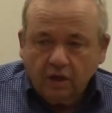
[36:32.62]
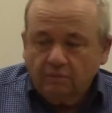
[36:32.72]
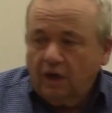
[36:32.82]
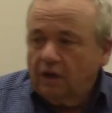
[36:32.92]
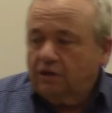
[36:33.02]

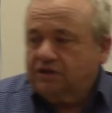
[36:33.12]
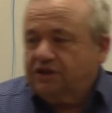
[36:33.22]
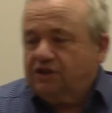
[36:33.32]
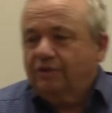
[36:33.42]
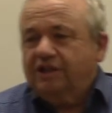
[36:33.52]
Mueller
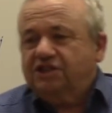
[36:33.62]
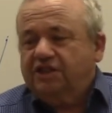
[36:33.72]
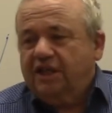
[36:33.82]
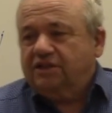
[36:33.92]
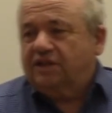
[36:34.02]

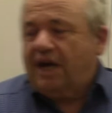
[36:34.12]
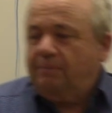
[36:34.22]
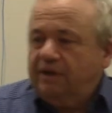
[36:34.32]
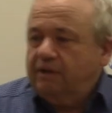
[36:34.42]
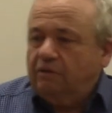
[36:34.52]
situation has not
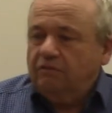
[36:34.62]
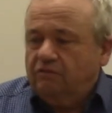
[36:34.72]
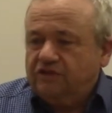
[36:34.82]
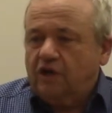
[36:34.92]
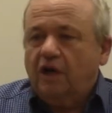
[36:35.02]
been
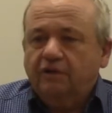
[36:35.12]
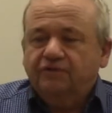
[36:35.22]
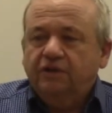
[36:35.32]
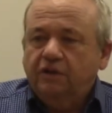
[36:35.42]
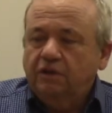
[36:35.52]
resolved,
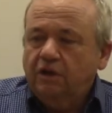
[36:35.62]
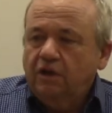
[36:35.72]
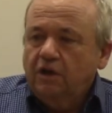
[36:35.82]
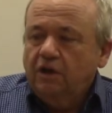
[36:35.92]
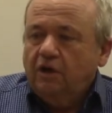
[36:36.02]

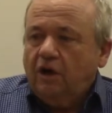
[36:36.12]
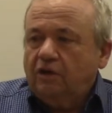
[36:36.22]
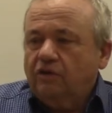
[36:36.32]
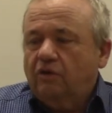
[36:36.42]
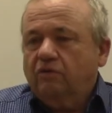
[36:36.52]

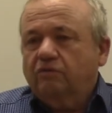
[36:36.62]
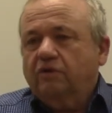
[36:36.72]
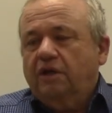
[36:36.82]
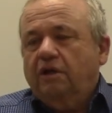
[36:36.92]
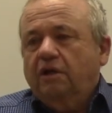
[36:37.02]
although
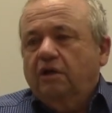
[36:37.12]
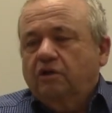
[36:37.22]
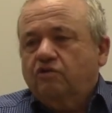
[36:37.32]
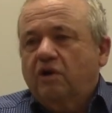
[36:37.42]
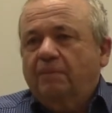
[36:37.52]

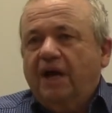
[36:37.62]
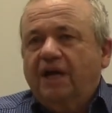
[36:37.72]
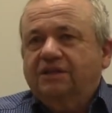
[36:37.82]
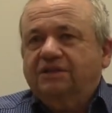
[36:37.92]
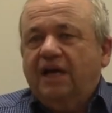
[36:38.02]
Trump
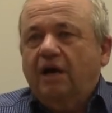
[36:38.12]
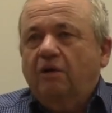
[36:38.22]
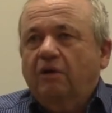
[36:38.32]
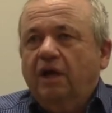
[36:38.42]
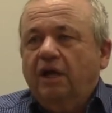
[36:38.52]
has
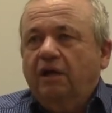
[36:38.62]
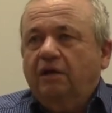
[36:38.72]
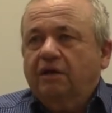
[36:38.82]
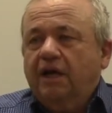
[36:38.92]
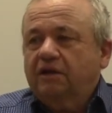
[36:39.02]
now
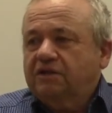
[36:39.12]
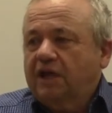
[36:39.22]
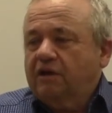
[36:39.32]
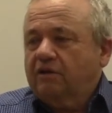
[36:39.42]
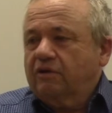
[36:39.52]
a
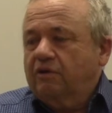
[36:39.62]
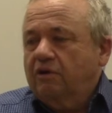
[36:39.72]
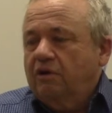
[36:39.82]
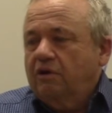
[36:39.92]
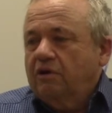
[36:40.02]
caretaker
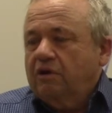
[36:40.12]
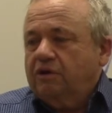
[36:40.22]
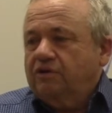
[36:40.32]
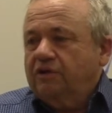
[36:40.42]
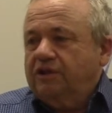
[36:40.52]

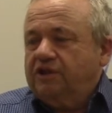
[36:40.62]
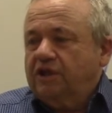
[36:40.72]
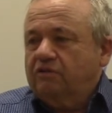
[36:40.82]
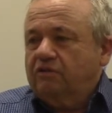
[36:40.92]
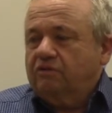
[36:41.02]
attorney
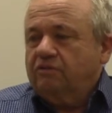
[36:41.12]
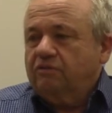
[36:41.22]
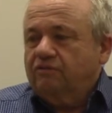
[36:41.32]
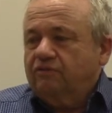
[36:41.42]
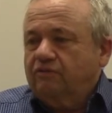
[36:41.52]
general
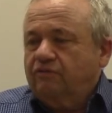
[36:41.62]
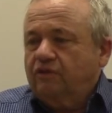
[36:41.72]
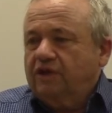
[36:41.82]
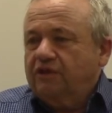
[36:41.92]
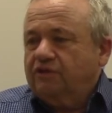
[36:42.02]
for
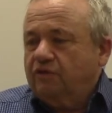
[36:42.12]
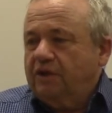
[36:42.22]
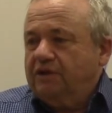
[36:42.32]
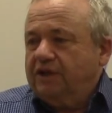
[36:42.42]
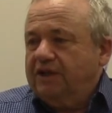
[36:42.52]
another
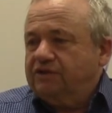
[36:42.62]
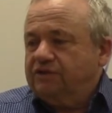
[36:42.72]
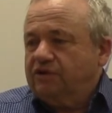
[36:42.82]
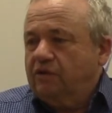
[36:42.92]
200 days or